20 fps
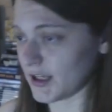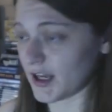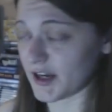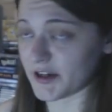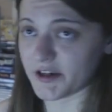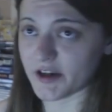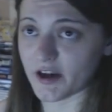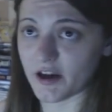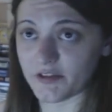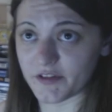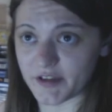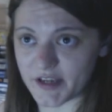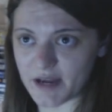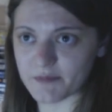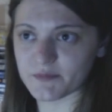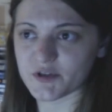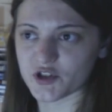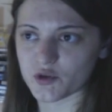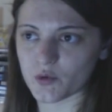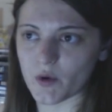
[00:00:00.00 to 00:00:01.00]
Like the
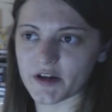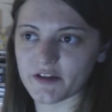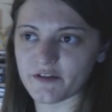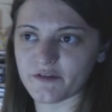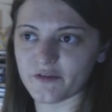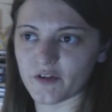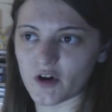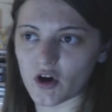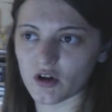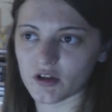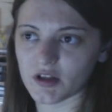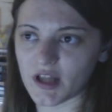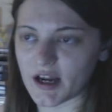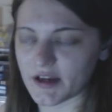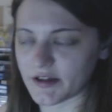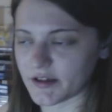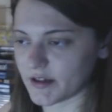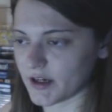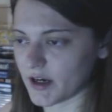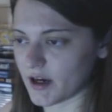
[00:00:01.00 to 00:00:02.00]
Gebs24,
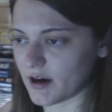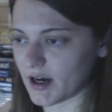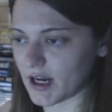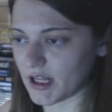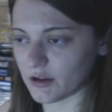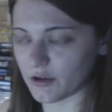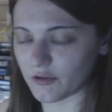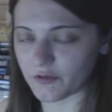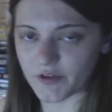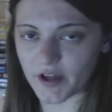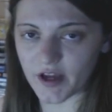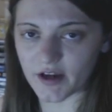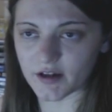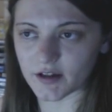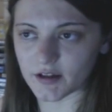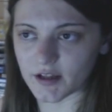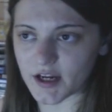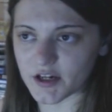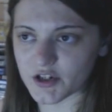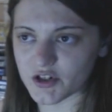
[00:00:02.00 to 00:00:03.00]
like I loved her
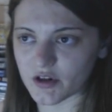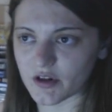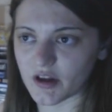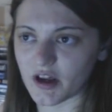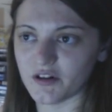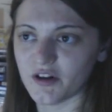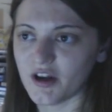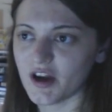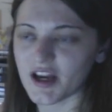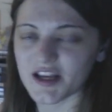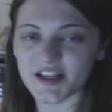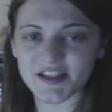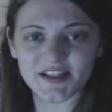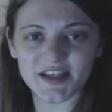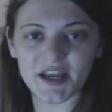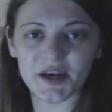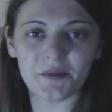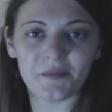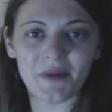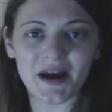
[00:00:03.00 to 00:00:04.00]
collection, and
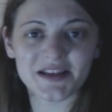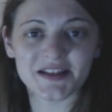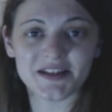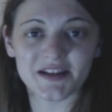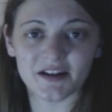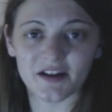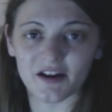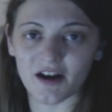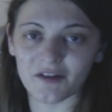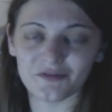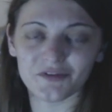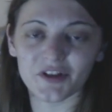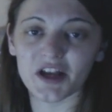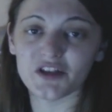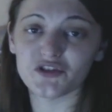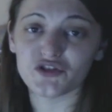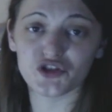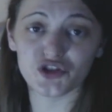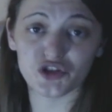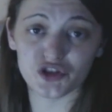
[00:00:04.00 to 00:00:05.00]
Cinemassacre, I've
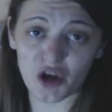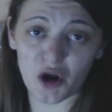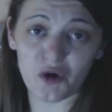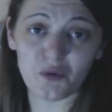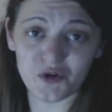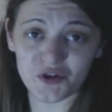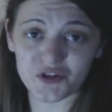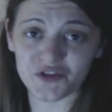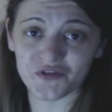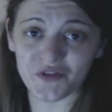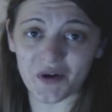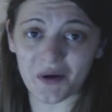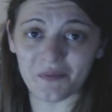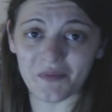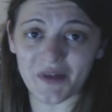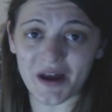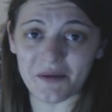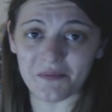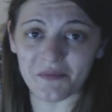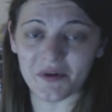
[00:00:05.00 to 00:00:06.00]
learned so much
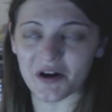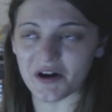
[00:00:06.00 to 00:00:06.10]
from them.